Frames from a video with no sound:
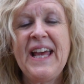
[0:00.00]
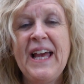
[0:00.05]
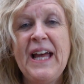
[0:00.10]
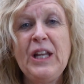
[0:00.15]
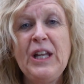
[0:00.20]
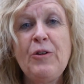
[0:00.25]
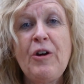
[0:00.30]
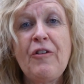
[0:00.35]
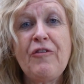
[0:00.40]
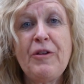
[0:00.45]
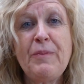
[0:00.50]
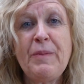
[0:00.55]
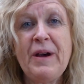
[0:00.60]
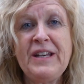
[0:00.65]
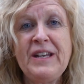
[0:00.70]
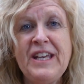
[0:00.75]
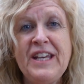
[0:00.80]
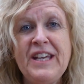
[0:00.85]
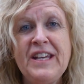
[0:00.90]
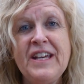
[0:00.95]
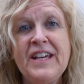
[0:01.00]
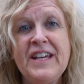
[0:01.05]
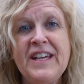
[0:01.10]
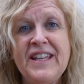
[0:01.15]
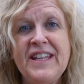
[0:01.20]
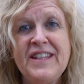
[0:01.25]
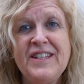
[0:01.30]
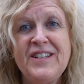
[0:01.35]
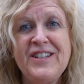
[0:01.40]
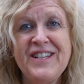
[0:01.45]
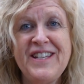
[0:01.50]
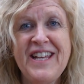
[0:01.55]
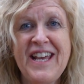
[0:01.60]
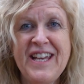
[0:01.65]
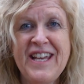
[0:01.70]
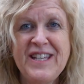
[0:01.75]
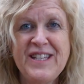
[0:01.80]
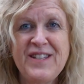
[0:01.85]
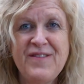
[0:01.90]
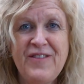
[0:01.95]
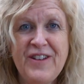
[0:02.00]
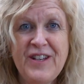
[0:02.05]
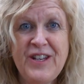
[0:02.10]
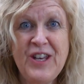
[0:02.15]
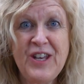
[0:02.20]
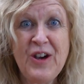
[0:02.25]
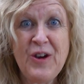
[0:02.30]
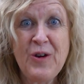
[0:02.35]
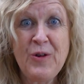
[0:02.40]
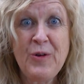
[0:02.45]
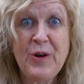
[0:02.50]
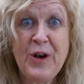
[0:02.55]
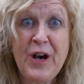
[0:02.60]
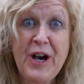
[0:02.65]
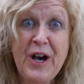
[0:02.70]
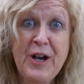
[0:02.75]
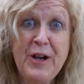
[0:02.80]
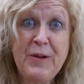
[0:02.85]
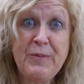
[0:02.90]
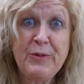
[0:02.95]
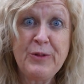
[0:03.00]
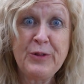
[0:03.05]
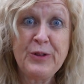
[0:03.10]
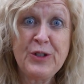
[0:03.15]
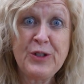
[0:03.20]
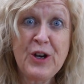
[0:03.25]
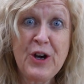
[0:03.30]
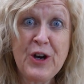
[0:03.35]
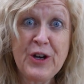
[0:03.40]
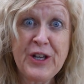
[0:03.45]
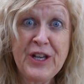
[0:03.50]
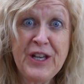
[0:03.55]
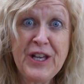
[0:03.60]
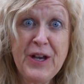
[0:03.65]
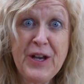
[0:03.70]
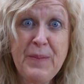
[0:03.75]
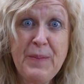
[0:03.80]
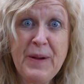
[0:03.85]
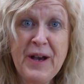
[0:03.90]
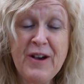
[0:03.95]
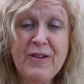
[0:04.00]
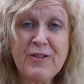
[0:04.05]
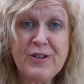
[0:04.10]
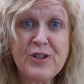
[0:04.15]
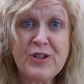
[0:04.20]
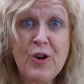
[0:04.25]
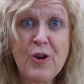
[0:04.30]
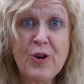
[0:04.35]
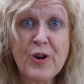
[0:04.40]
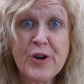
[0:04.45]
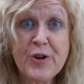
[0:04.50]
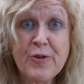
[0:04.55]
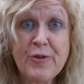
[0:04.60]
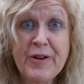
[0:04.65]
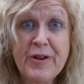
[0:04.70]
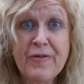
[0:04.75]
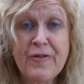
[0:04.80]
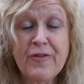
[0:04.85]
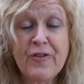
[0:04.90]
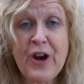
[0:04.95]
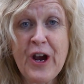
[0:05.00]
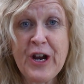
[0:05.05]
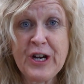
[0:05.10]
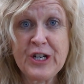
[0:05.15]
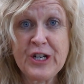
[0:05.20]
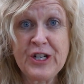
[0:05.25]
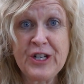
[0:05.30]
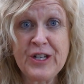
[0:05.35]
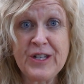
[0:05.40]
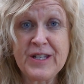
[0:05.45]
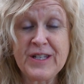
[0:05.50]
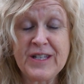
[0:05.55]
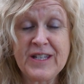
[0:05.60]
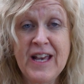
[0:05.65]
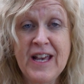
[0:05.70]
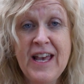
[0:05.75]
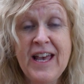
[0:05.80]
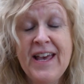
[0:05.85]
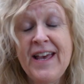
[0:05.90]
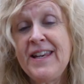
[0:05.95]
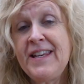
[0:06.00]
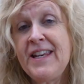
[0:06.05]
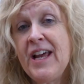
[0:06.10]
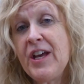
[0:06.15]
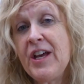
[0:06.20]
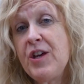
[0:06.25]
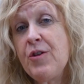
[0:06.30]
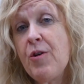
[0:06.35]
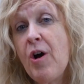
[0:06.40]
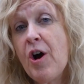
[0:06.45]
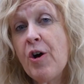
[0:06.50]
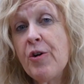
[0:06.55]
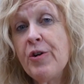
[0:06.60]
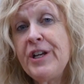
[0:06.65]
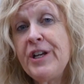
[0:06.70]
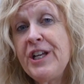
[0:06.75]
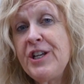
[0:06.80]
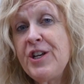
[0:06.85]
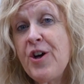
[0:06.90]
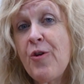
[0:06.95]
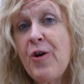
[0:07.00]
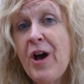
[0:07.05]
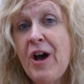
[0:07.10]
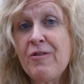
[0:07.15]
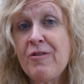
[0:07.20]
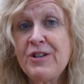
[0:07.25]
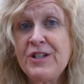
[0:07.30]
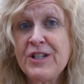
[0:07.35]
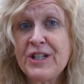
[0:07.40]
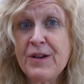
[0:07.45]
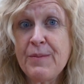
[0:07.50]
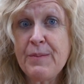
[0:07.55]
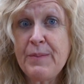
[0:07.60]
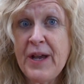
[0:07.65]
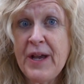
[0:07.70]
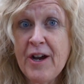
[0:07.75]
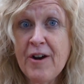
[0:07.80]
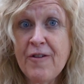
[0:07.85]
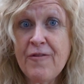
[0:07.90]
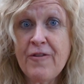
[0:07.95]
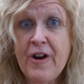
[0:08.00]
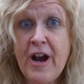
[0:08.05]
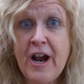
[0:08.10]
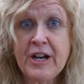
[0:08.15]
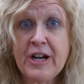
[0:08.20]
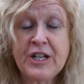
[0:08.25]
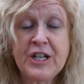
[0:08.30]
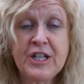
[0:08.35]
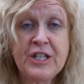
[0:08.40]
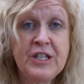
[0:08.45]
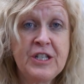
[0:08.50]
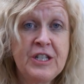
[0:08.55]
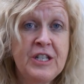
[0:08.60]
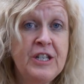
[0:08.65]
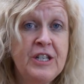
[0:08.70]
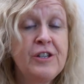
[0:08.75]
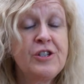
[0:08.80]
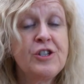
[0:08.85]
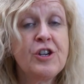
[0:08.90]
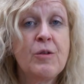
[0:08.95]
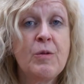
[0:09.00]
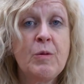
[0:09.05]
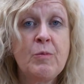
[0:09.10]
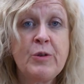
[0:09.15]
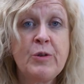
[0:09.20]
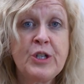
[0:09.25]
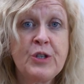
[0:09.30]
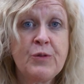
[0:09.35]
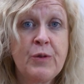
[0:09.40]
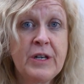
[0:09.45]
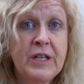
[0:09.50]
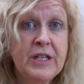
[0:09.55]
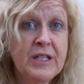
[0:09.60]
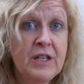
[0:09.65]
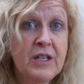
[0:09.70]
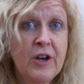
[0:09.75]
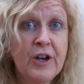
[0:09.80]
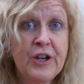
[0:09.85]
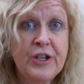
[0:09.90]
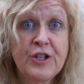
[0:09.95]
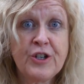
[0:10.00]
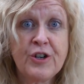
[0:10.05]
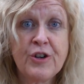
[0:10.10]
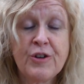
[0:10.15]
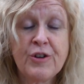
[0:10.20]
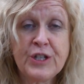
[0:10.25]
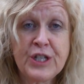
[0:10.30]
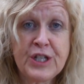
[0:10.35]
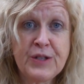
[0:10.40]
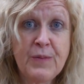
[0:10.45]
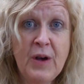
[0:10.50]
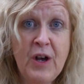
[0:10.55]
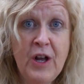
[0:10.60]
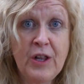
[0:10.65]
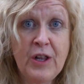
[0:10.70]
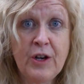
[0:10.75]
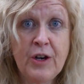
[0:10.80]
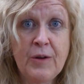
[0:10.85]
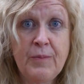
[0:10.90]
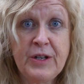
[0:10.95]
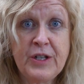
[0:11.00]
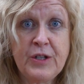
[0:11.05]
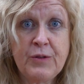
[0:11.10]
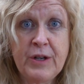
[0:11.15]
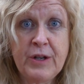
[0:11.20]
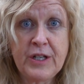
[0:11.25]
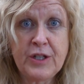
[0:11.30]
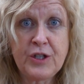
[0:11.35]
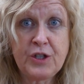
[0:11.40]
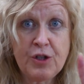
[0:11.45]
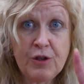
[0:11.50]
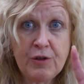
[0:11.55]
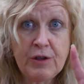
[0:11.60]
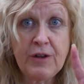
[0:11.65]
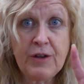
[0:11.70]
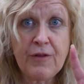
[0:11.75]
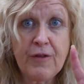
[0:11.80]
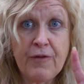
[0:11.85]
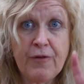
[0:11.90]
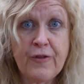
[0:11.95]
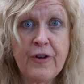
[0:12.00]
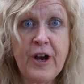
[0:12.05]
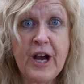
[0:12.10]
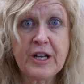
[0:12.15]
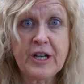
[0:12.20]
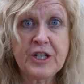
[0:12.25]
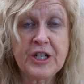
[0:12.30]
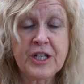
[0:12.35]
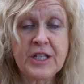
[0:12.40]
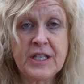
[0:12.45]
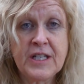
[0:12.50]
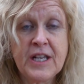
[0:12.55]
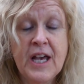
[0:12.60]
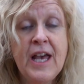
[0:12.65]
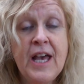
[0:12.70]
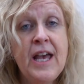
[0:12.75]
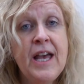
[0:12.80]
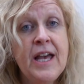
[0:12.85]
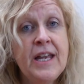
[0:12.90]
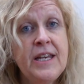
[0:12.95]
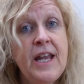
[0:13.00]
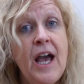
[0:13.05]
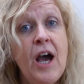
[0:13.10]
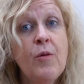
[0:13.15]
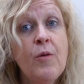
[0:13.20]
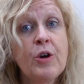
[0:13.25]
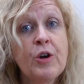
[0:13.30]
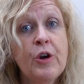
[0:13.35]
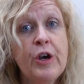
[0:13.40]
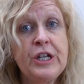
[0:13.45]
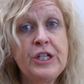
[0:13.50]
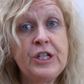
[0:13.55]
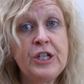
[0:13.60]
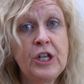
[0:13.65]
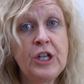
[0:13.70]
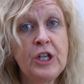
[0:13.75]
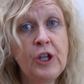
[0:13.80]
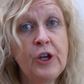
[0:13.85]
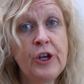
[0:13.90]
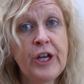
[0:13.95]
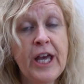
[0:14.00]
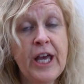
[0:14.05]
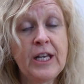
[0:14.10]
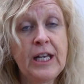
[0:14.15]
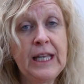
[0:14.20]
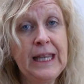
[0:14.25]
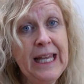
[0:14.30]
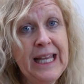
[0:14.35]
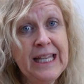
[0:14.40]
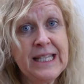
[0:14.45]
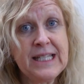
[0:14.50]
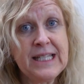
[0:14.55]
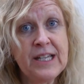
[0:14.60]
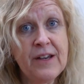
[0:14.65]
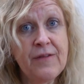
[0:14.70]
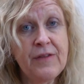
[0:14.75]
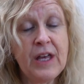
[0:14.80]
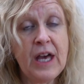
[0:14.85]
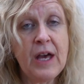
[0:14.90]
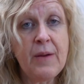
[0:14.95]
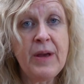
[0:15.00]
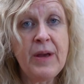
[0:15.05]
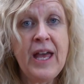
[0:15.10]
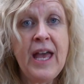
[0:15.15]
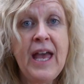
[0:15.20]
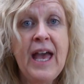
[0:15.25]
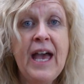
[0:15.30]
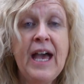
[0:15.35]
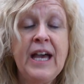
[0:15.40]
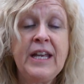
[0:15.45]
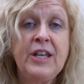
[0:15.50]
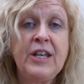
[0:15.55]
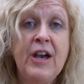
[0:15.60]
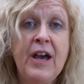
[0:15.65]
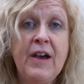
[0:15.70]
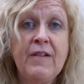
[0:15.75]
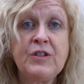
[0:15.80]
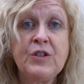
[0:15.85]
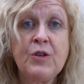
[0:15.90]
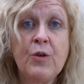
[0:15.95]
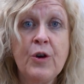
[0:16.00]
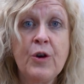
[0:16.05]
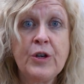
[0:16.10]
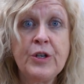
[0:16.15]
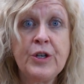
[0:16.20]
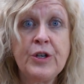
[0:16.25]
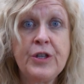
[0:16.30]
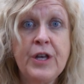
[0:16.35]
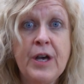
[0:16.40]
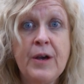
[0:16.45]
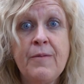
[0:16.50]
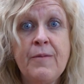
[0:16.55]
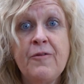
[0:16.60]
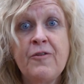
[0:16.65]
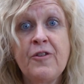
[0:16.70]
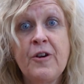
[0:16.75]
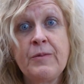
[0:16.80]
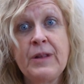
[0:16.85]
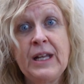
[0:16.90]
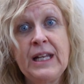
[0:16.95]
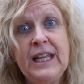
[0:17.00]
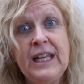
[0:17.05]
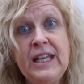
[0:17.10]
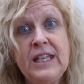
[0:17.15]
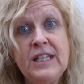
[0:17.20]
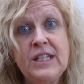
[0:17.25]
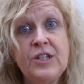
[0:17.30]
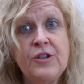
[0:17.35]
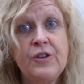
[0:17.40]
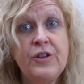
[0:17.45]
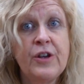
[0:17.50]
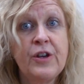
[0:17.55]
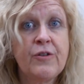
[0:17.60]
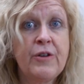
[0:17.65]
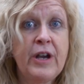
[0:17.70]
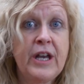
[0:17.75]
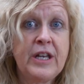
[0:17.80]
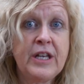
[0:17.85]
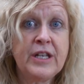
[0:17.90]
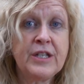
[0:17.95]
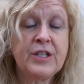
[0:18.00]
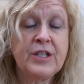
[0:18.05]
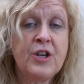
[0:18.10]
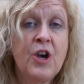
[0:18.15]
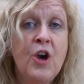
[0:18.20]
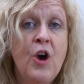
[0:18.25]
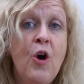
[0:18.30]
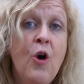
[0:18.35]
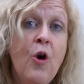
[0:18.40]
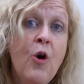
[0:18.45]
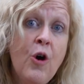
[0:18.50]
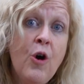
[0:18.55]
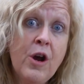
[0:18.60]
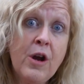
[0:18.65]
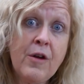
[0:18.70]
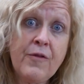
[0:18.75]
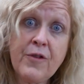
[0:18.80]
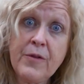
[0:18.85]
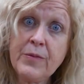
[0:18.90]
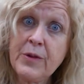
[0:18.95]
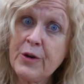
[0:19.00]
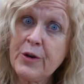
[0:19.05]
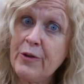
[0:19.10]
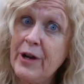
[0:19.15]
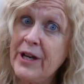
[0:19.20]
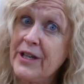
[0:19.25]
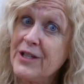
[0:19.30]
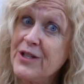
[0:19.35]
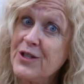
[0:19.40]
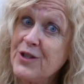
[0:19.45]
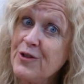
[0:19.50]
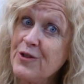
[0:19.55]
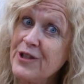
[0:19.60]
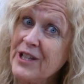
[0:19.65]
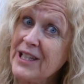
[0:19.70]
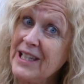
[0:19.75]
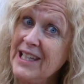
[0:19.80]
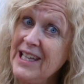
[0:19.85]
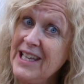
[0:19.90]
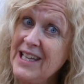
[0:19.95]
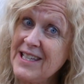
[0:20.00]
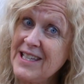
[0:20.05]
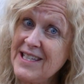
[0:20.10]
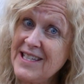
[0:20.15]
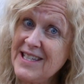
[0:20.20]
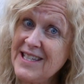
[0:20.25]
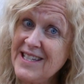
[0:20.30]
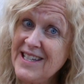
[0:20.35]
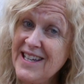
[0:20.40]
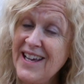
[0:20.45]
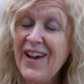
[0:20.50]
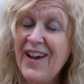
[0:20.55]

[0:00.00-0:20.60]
Hello everybody. In today's video, I'm talking about ordering fractions. Now you already know how to compare fractions to determine which one is larger or smaller between two different fractions. Now we're going to look at a list of them and you have to order them from the least to the greatest or from the greatest to the least.